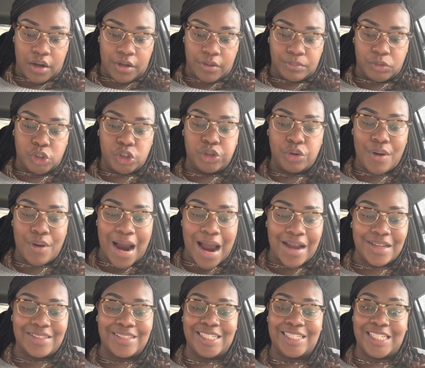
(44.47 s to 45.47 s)

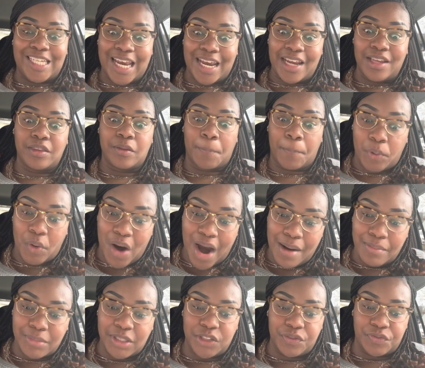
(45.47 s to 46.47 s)
tried to take the
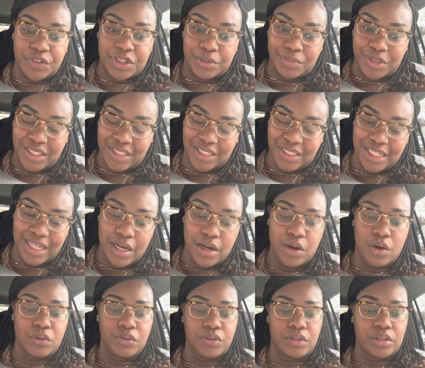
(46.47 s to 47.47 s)
promise for
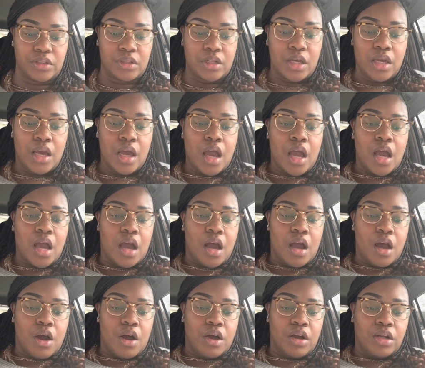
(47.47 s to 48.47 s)
themselves.
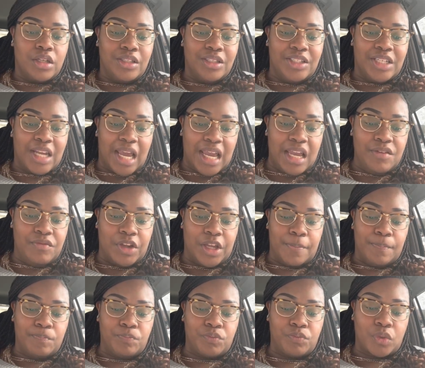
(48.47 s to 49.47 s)

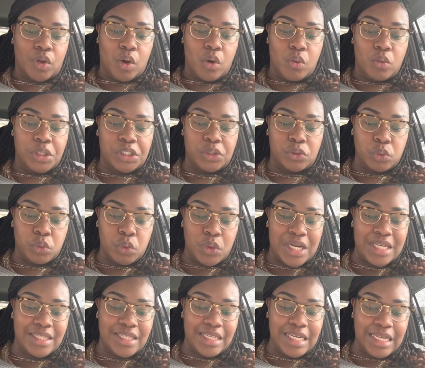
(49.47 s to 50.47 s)
David was
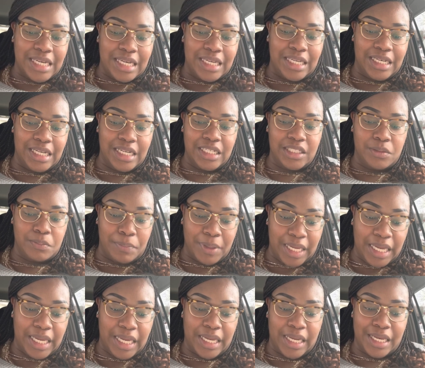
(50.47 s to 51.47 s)
resting in his
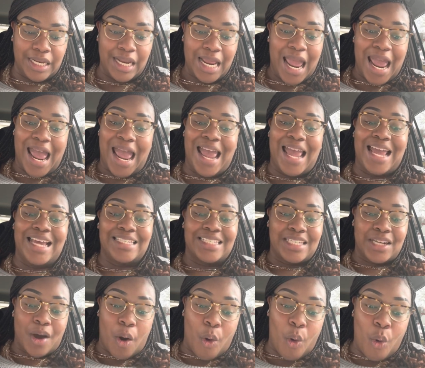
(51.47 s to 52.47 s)
bed as
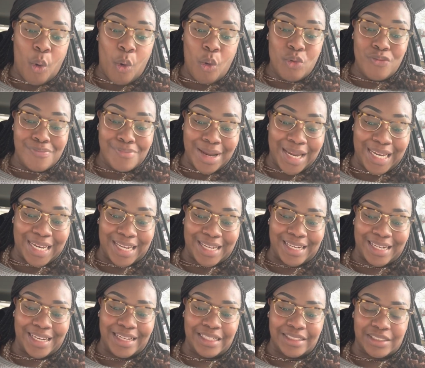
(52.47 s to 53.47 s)
an old
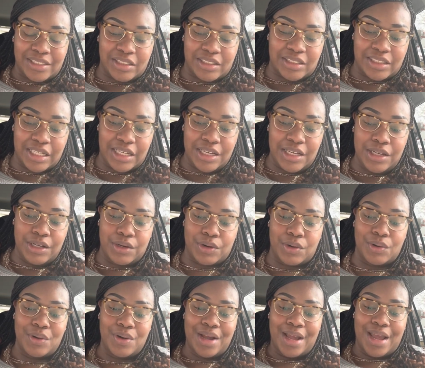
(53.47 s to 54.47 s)
man and
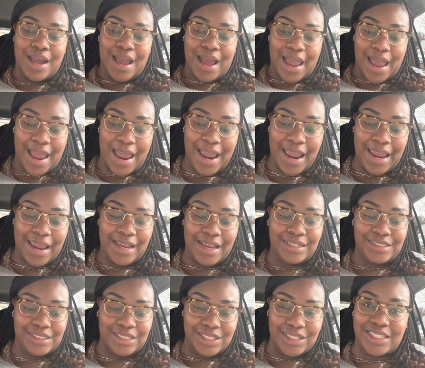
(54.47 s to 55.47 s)
still
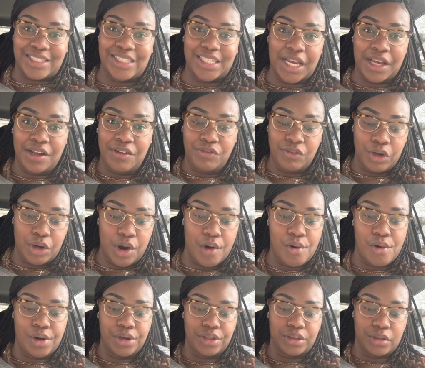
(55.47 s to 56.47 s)
had to
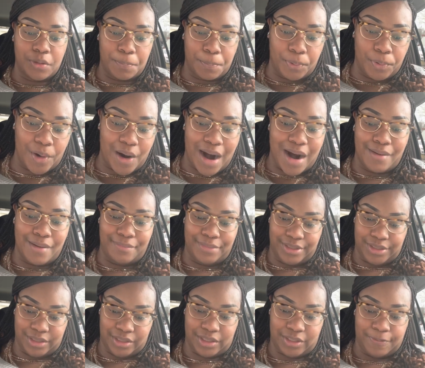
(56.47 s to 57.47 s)
safeguard the
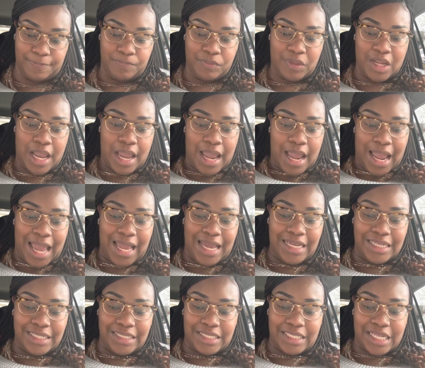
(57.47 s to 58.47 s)
promise.
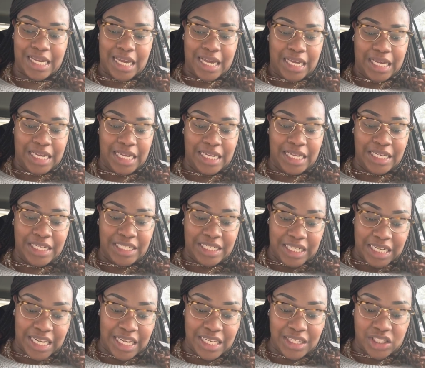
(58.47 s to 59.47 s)
As he
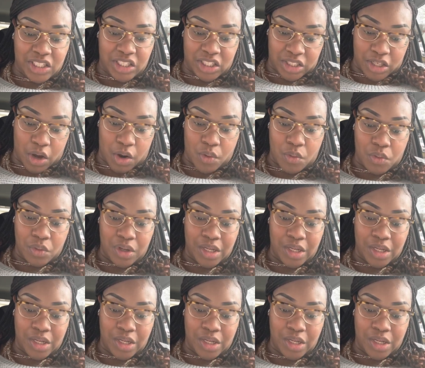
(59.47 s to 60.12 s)
did so,